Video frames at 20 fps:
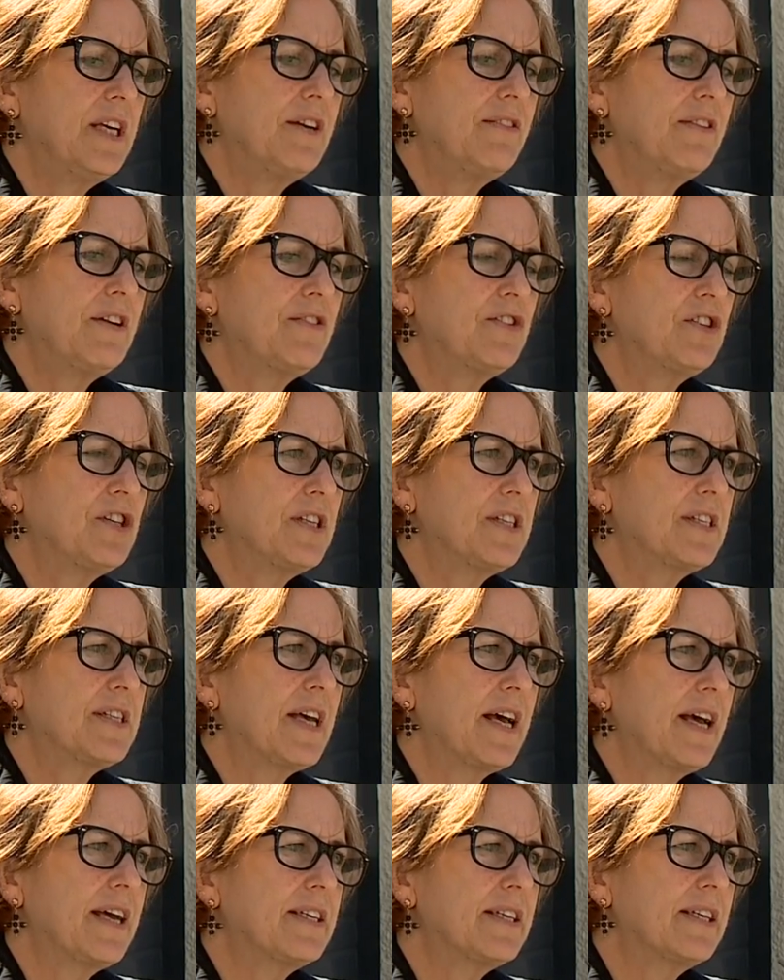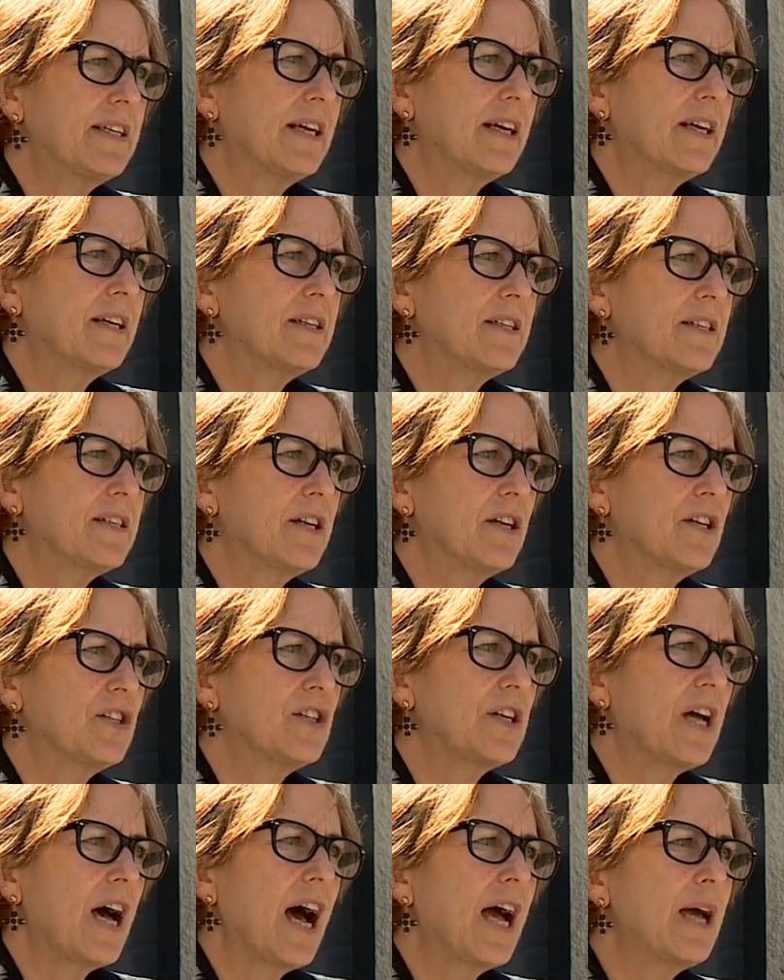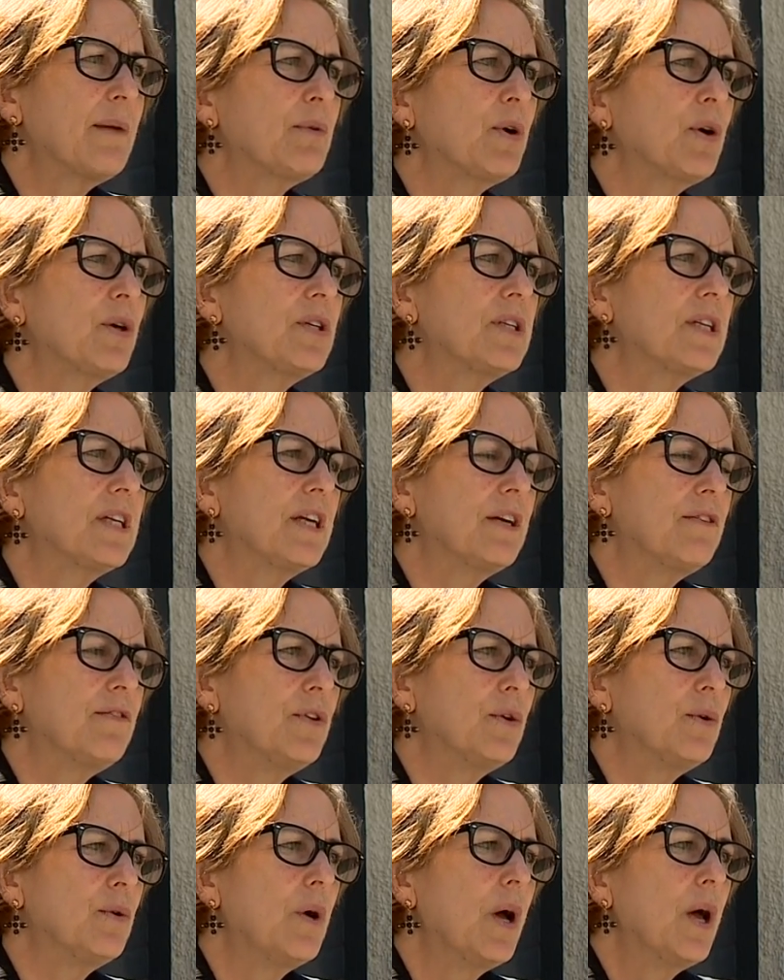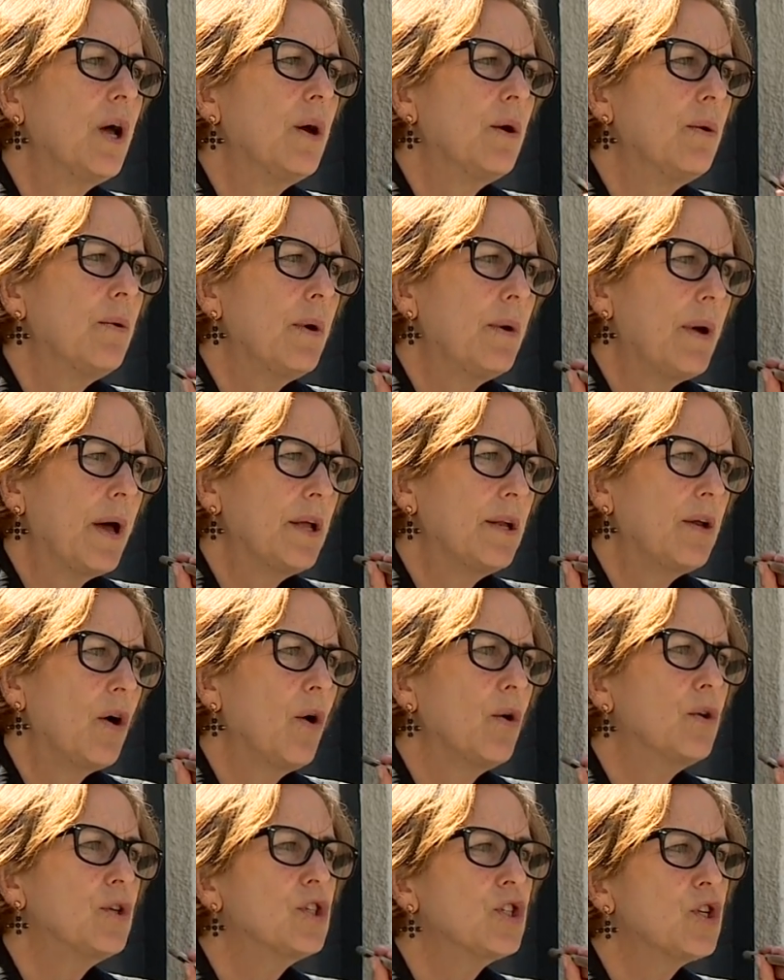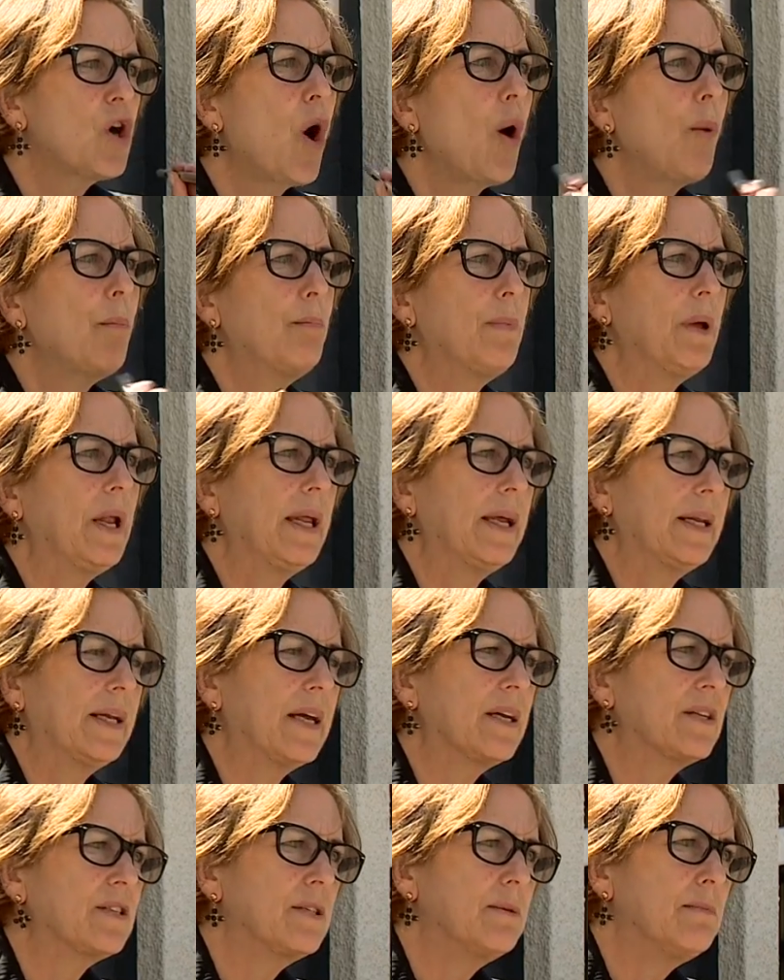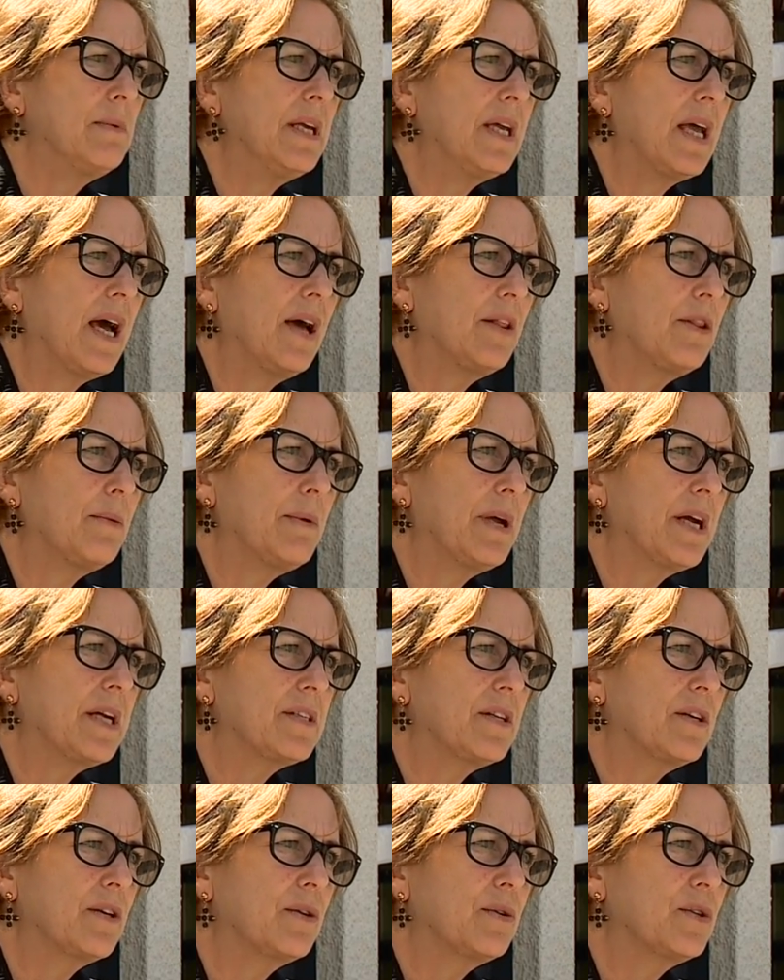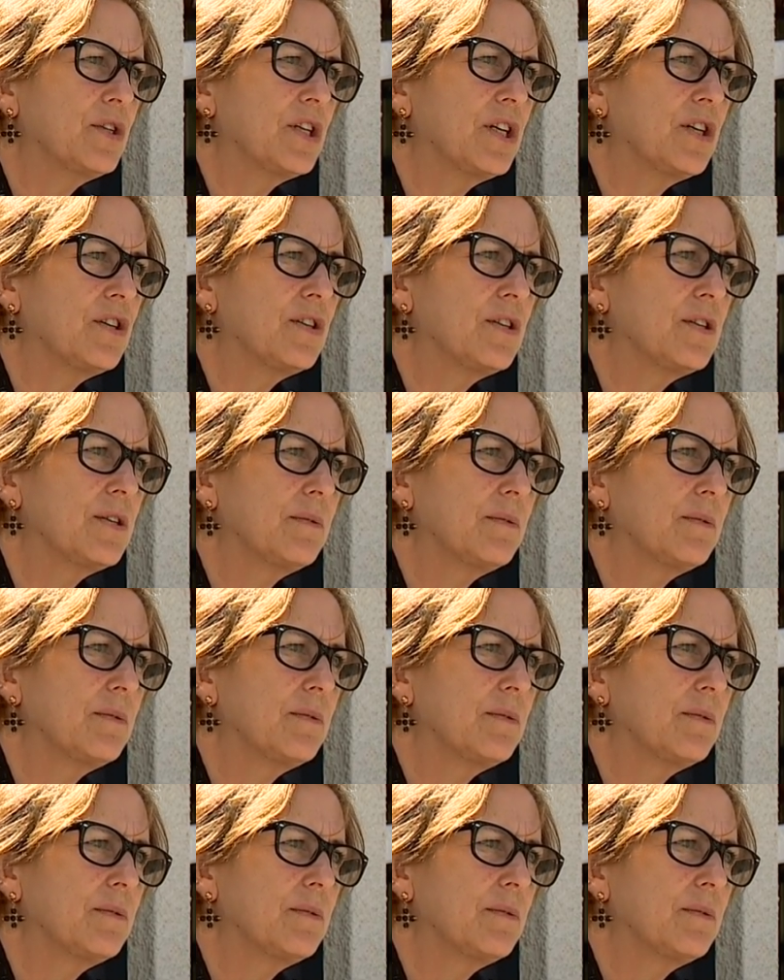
Even if she said, Nicola Sturgeon, I'm going to give you top billing next to me at the Brexit negotiations.